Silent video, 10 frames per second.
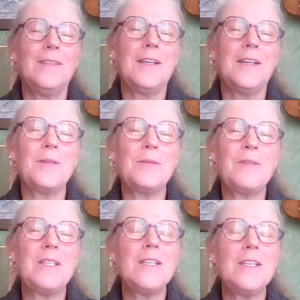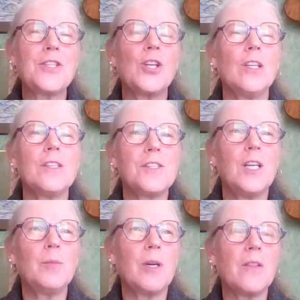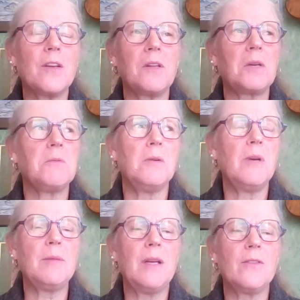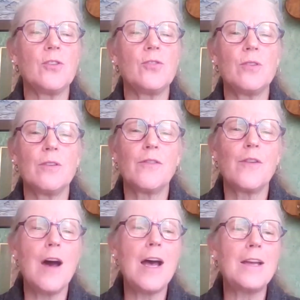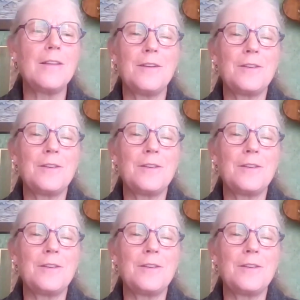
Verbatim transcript: yeah, we, we didn't actually call it a salad bar. They're like, well, wait a minute, there's stir fry and